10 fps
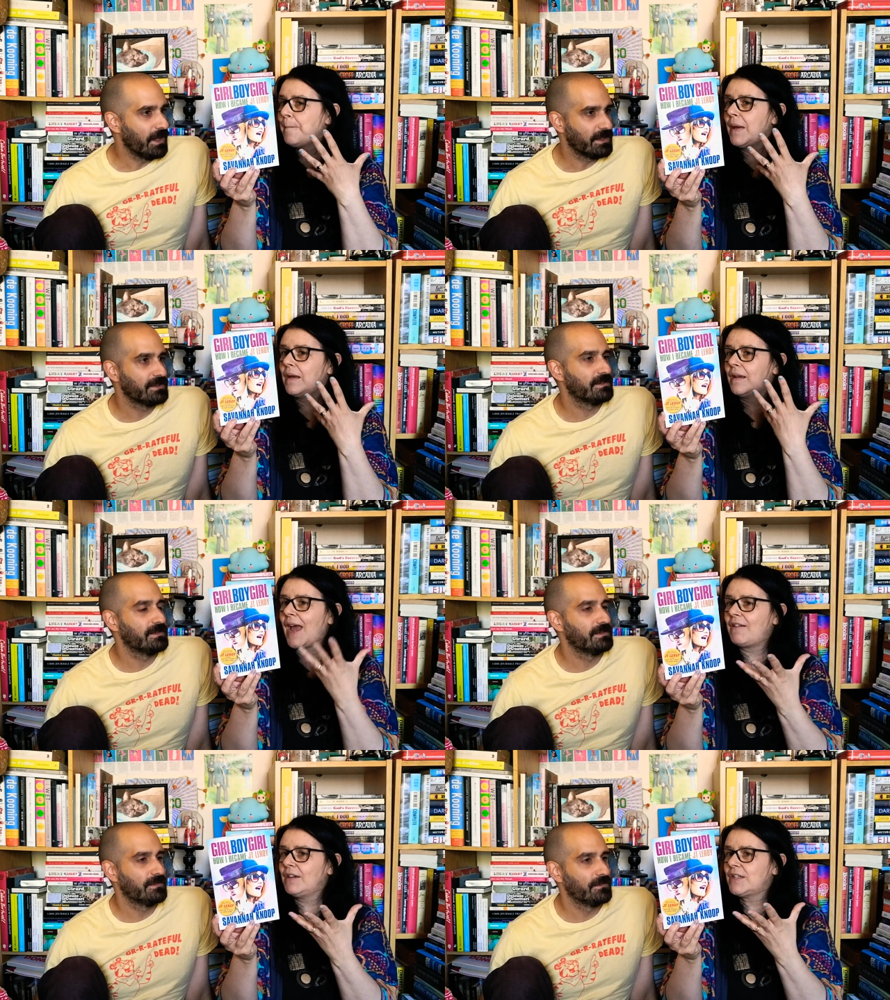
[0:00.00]
Speaker 1: yes.
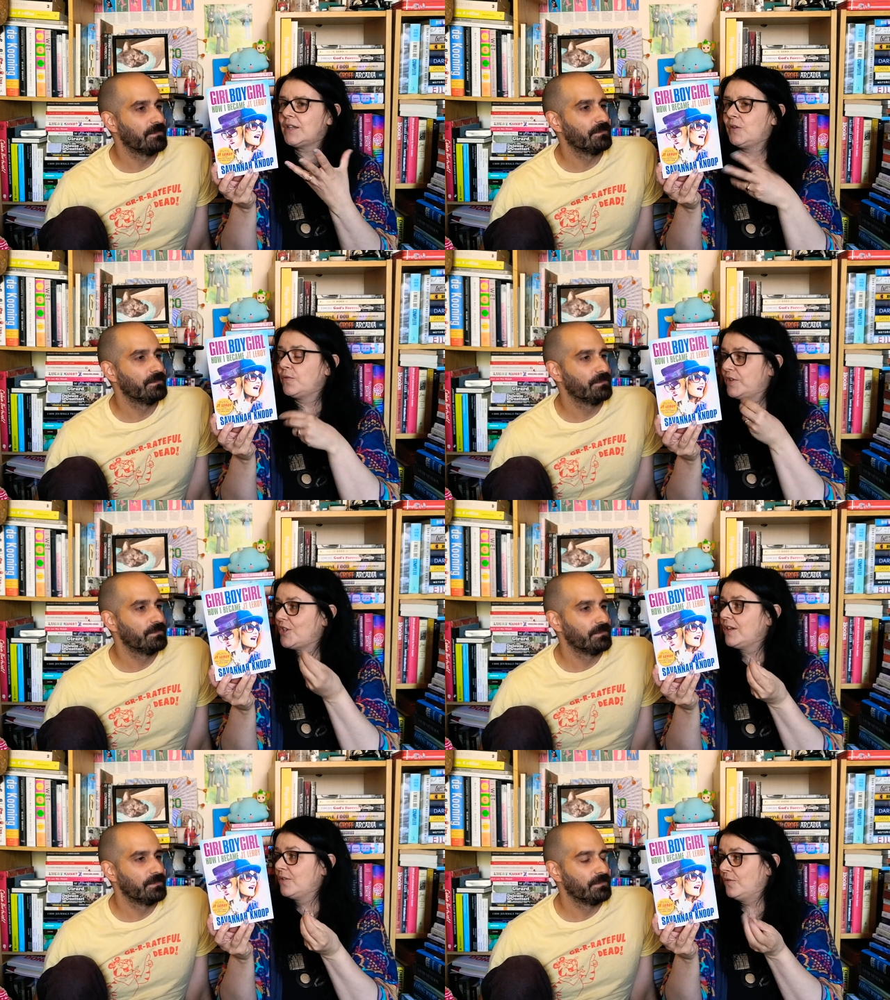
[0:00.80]
character or the
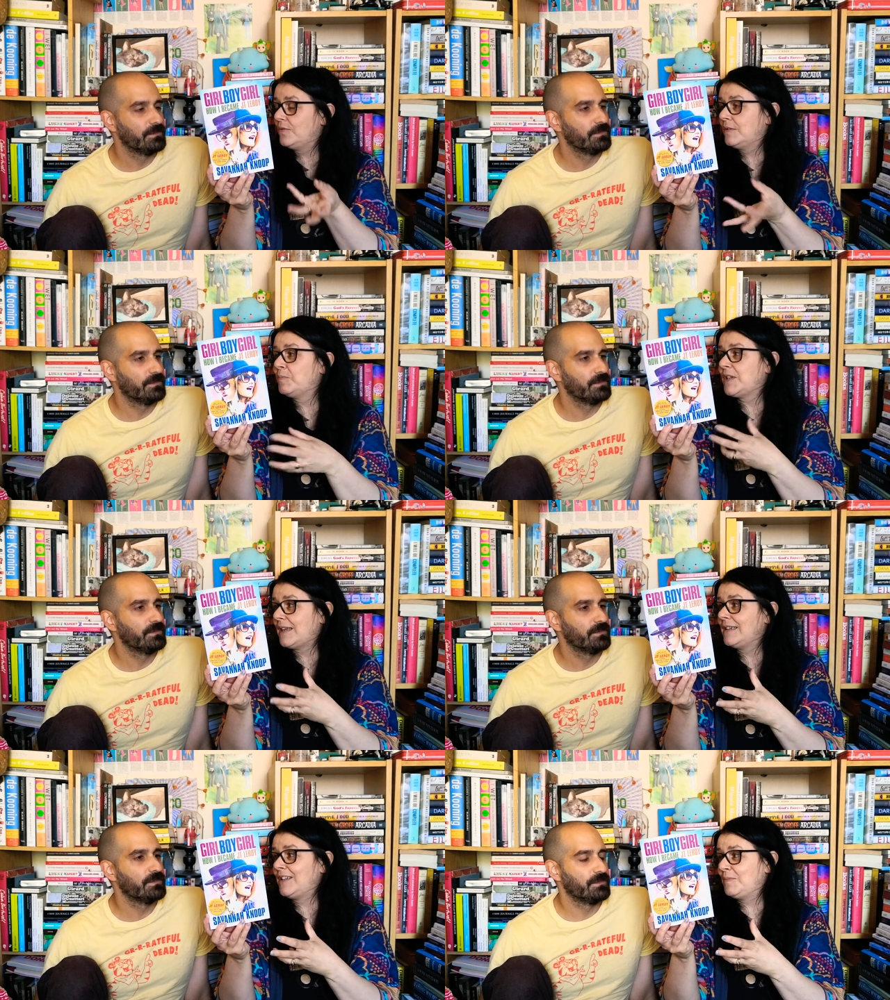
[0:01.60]
J- who's
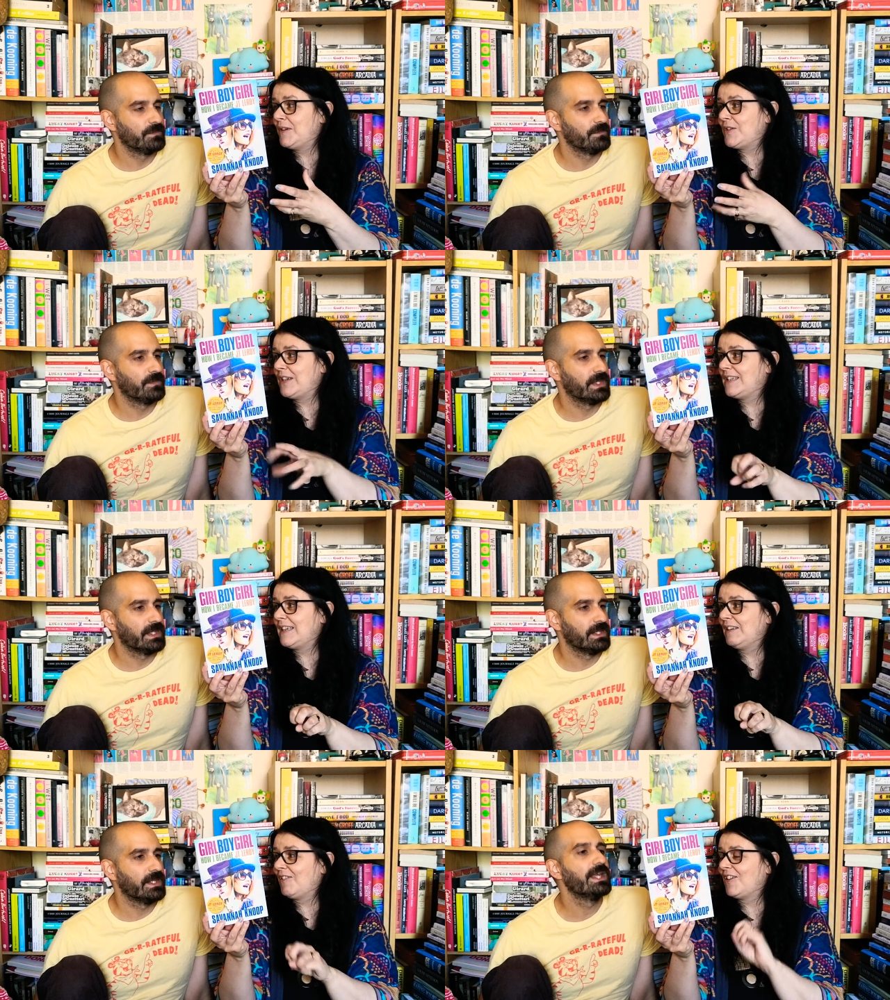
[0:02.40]
pretending to be JT
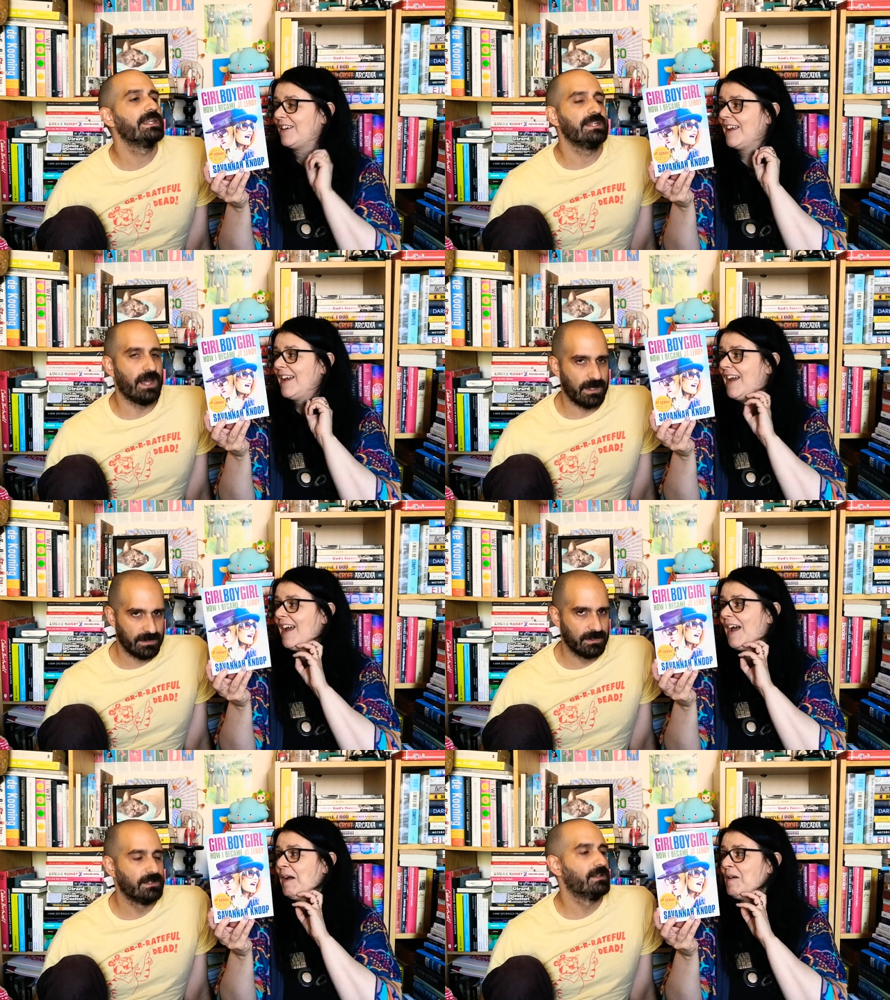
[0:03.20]
Leroy. Yeah.
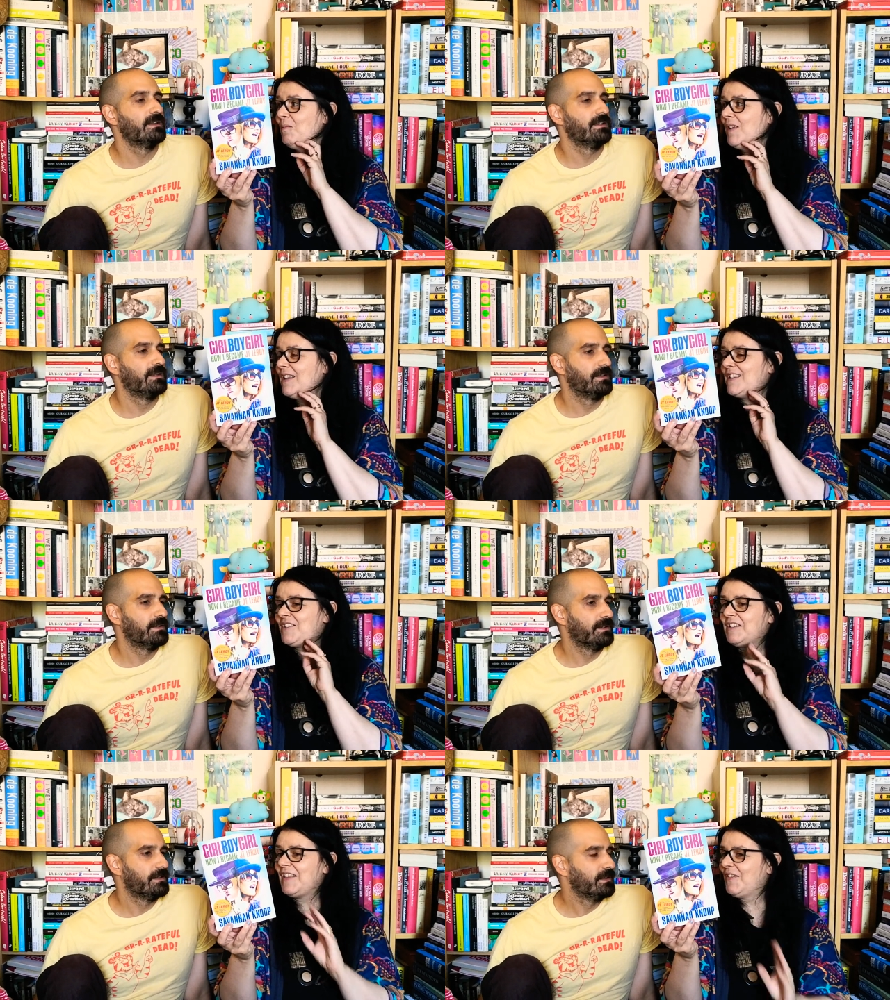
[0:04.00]
Um, and did you
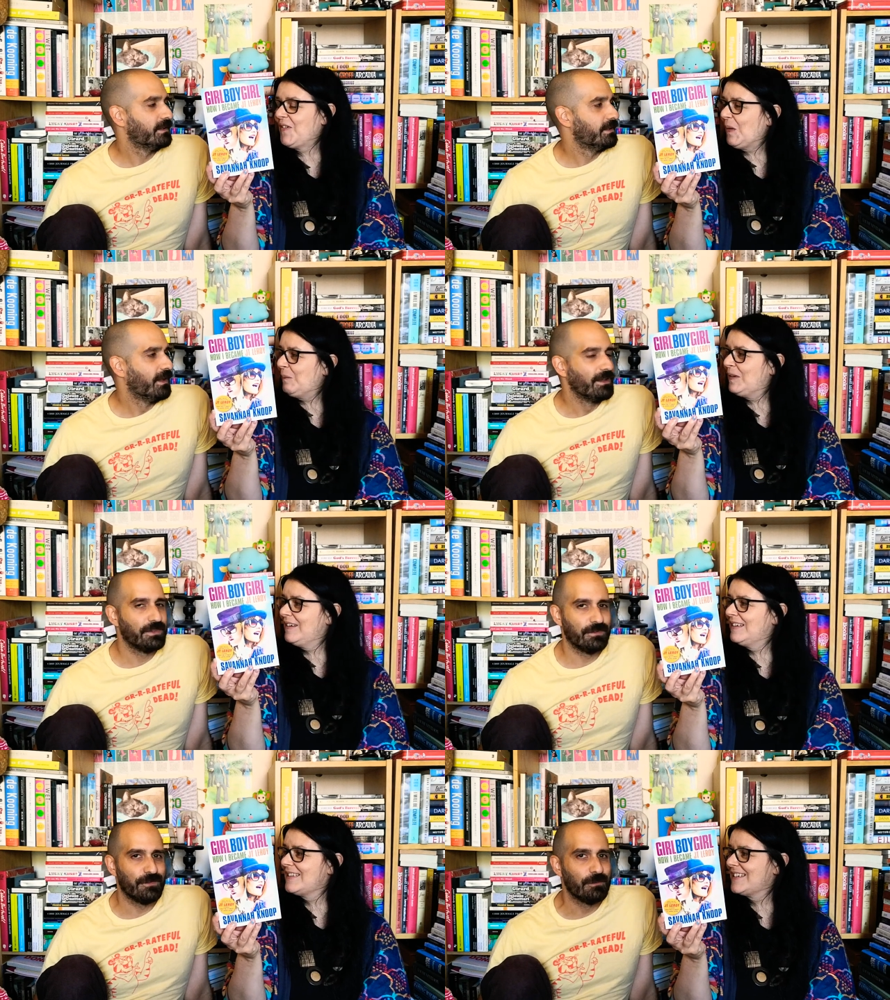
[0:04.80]
like the film, Bert?
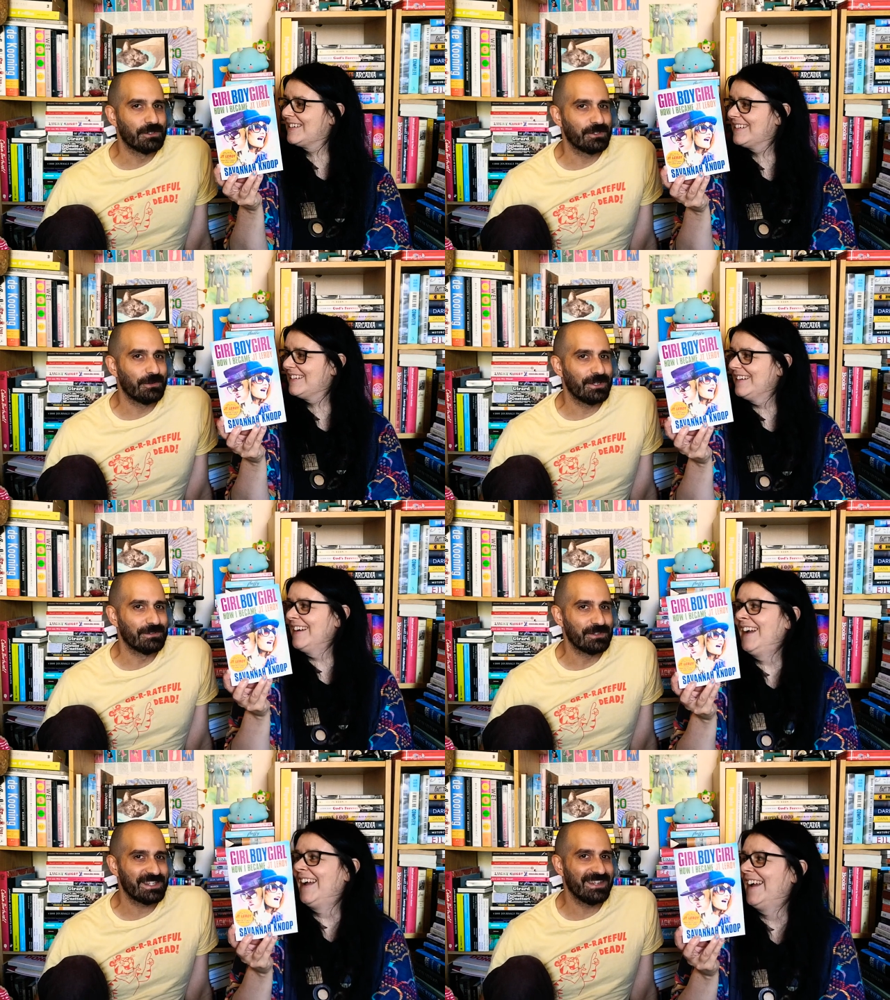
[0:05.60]
The
Speaker 2: film was so good. Have
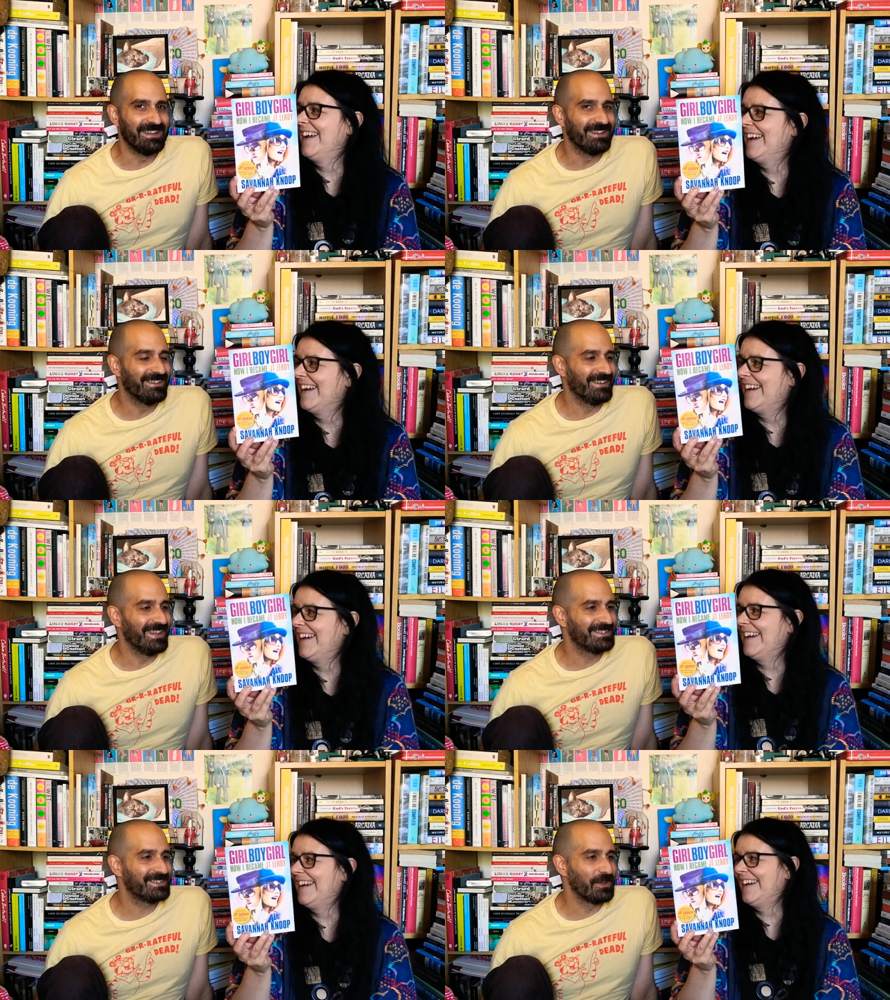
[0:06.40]
you seen it?
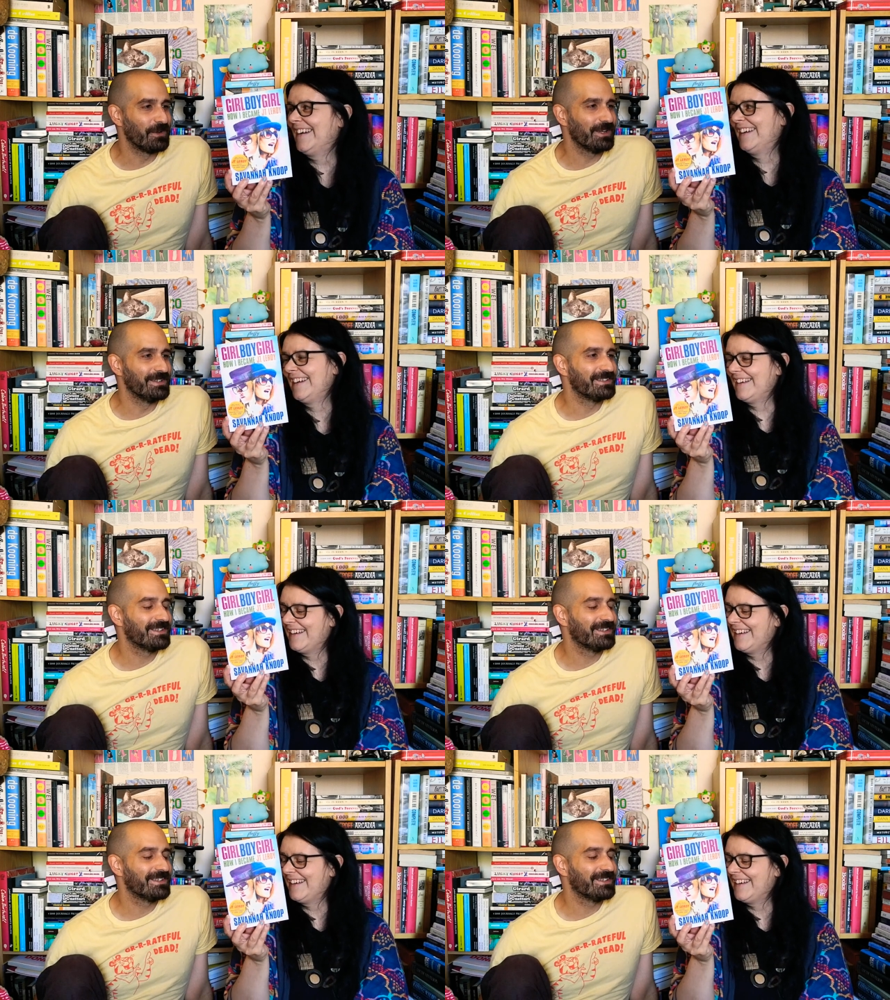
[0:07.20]
it's so good.